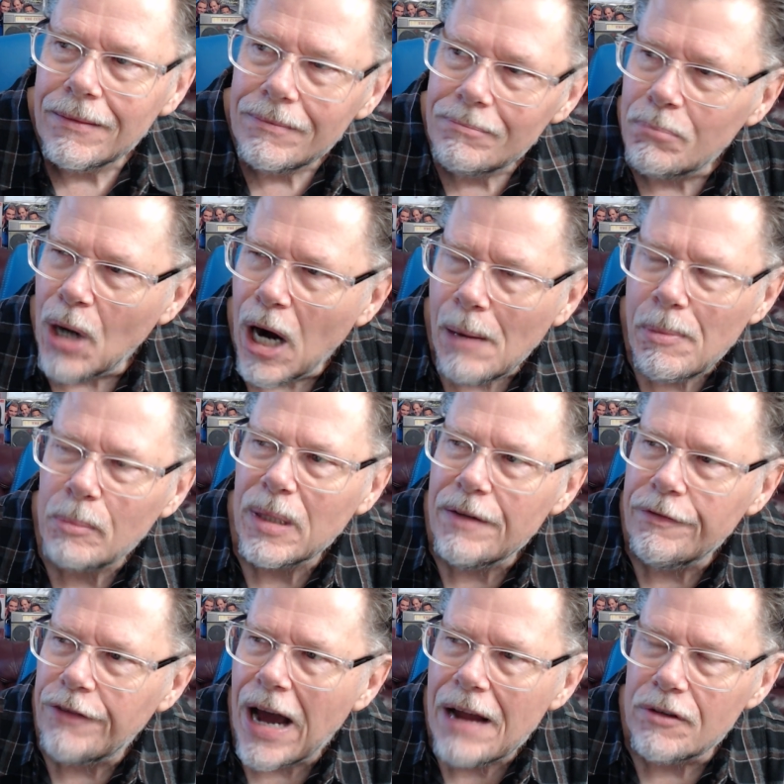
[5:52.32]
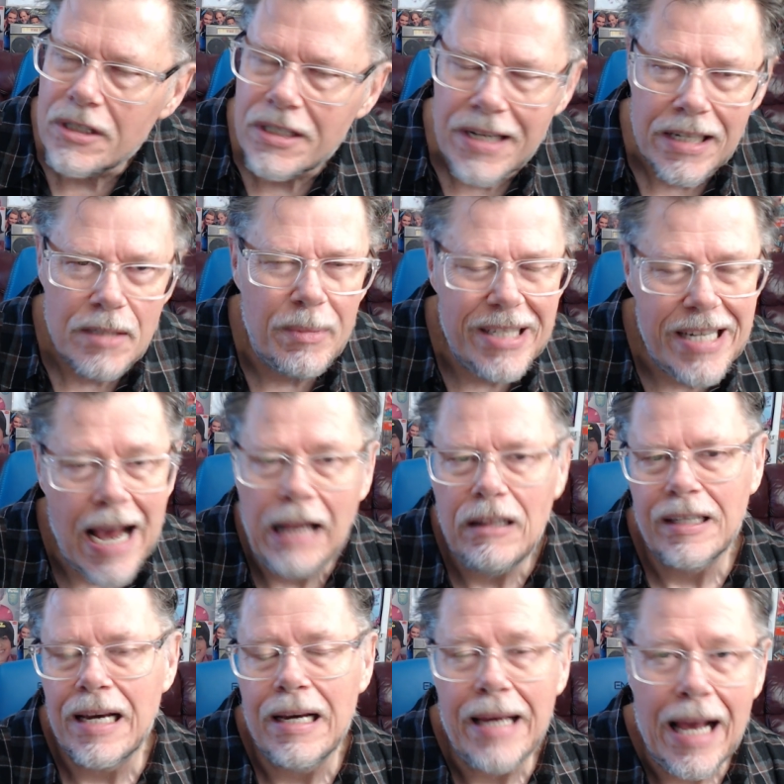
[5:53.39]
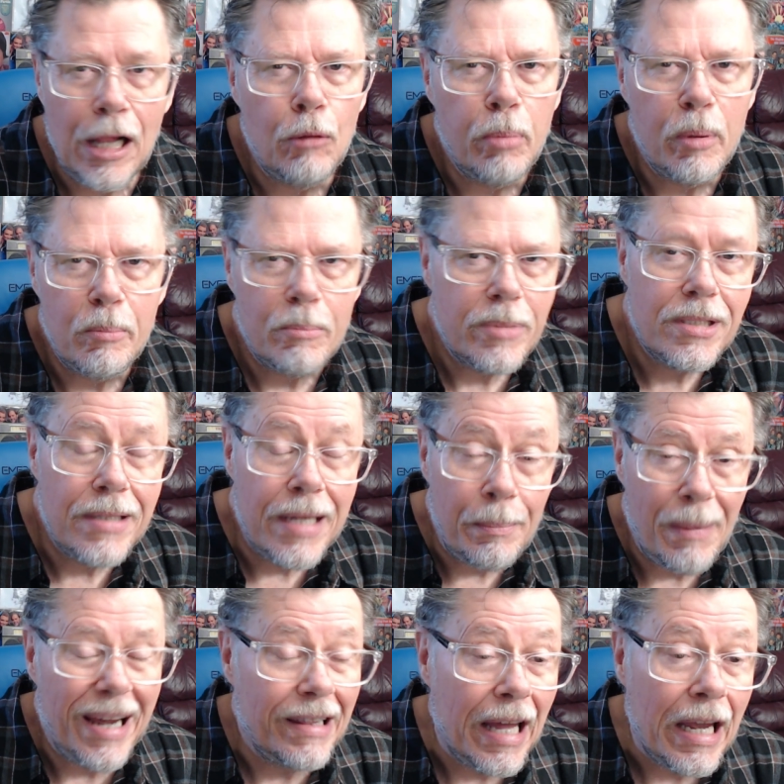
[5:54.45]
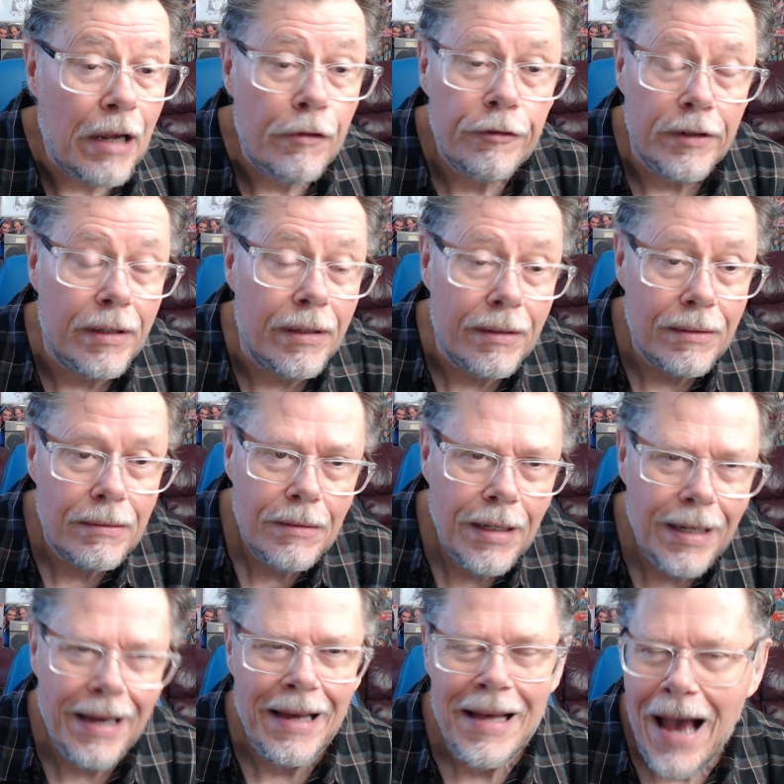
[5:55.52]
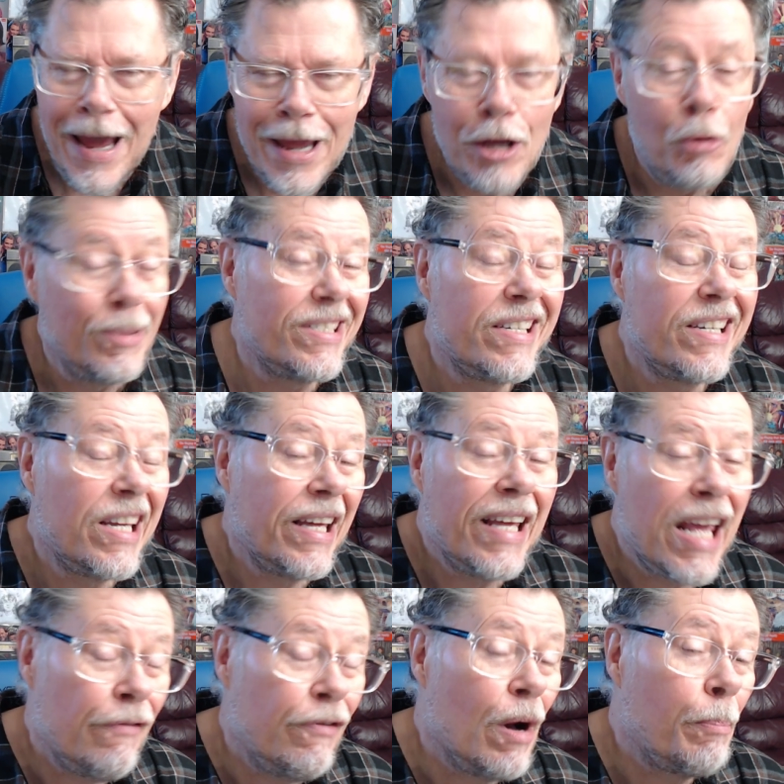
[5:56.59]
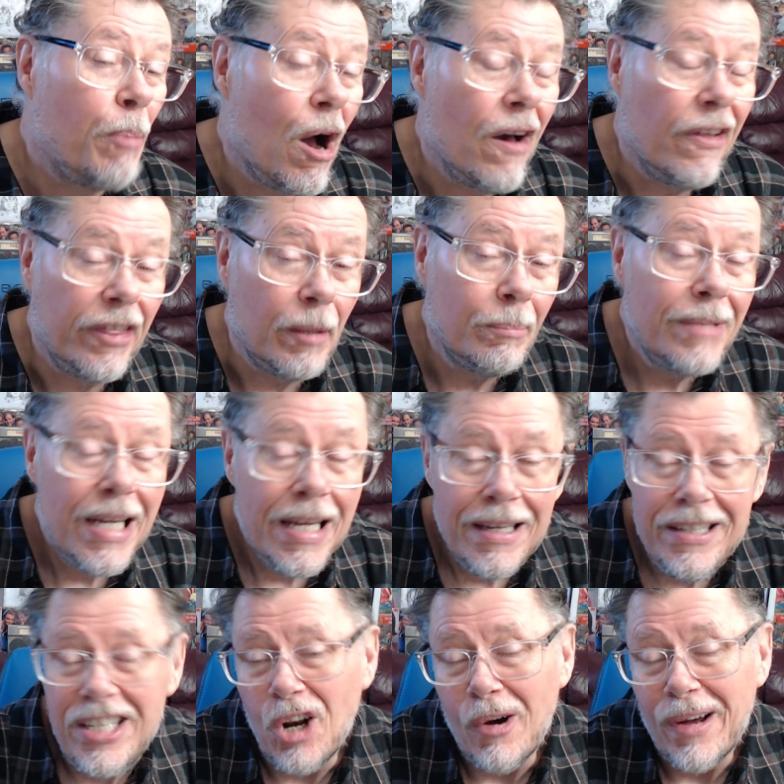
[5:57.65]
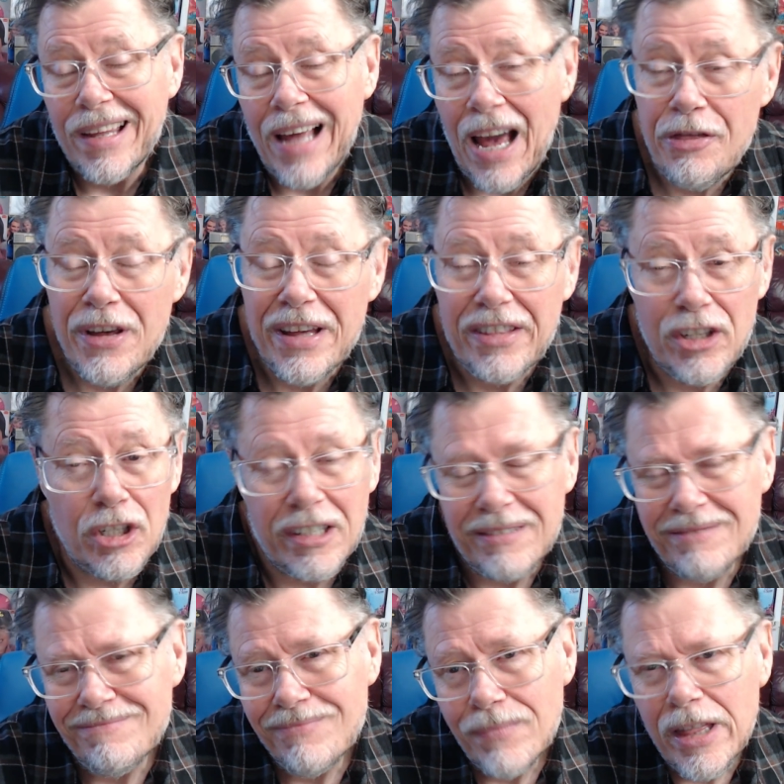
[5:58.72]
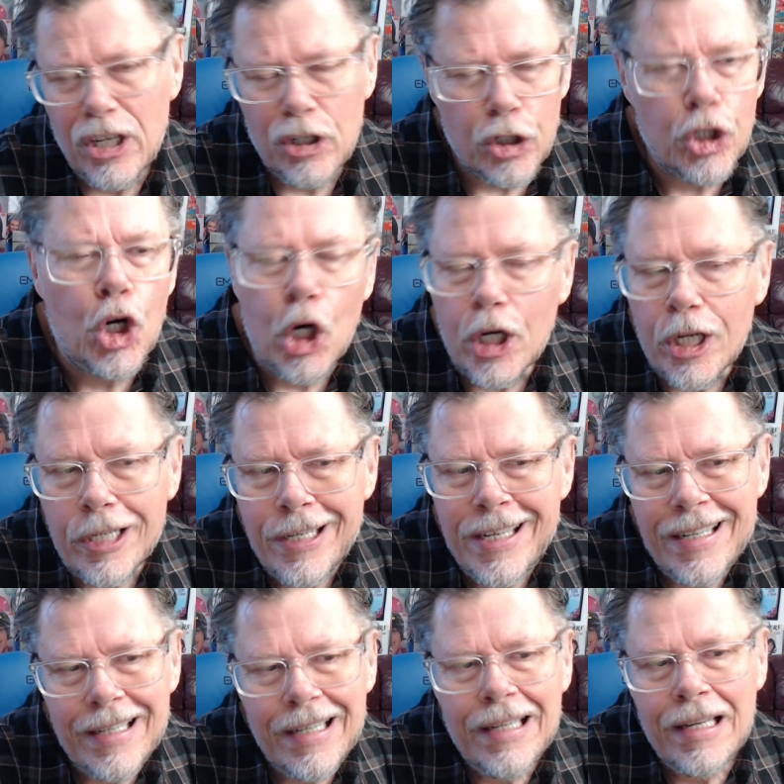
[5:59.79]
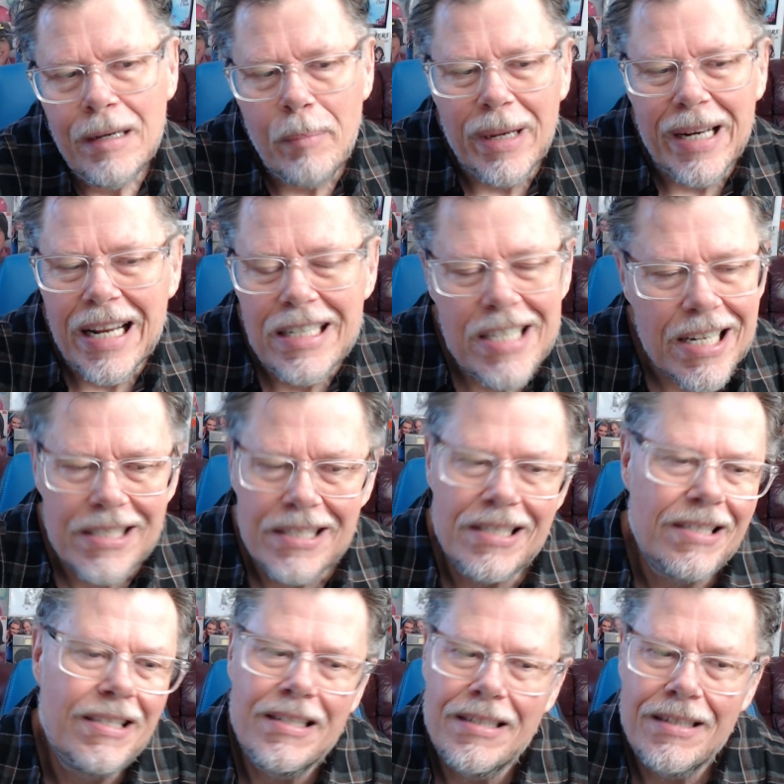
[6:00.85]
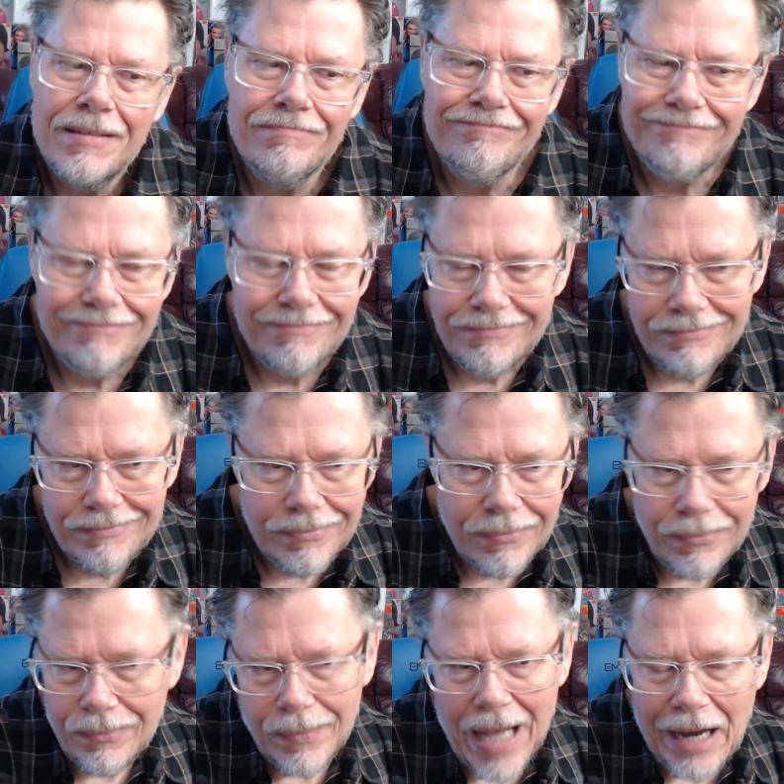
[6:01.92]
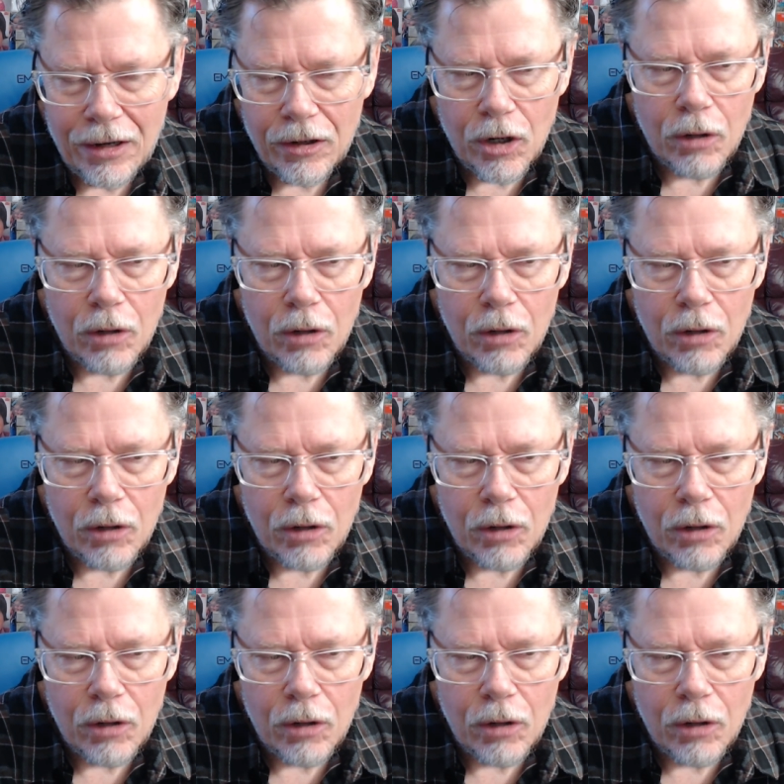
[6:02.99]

probably 5 or 6 Metallica albums in my life, and I always give up on them. I think they're good, but I don't know.